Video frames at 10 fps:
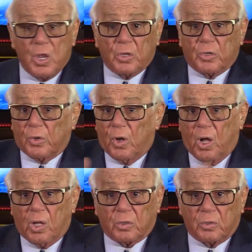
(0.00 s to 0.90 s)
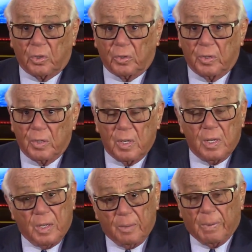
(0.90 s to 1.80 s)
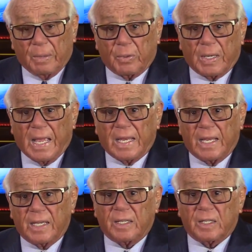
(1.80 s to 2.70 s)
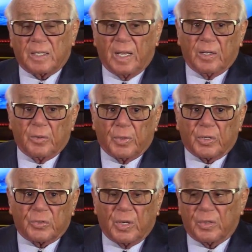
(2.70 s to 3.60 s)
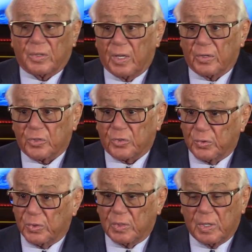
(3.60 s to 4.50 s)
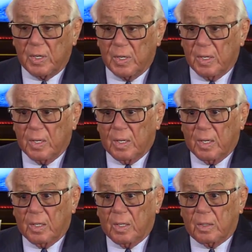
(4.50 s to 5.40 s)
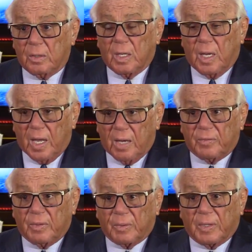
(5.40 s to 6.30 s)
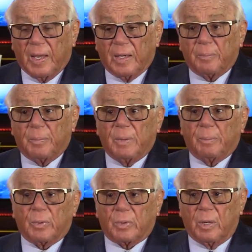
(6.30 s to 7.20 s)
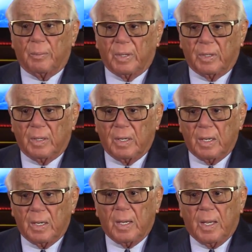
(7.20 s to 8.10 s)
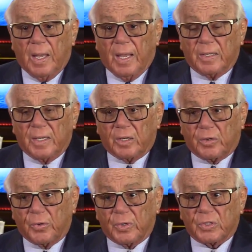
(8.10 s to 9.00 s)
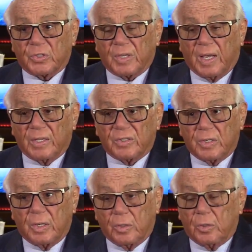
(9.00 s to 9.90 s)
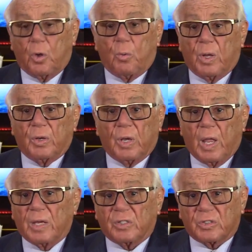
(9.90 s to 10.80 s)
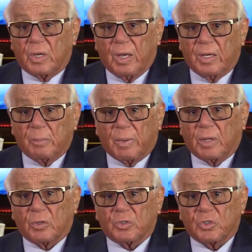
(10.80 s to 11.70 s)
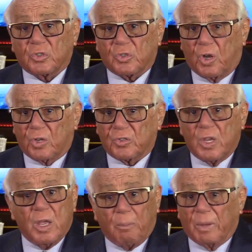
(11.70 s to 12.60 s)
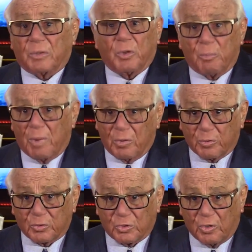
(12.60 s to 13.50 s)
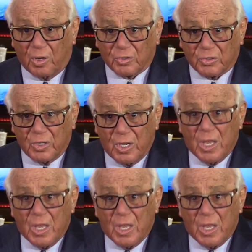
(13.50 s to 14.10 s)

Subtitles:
They're all good. But when I had the Italian restaurant down the street, you have the Italian people come in and they criticize. No one likes anybody else's sauce but their mother's sauce.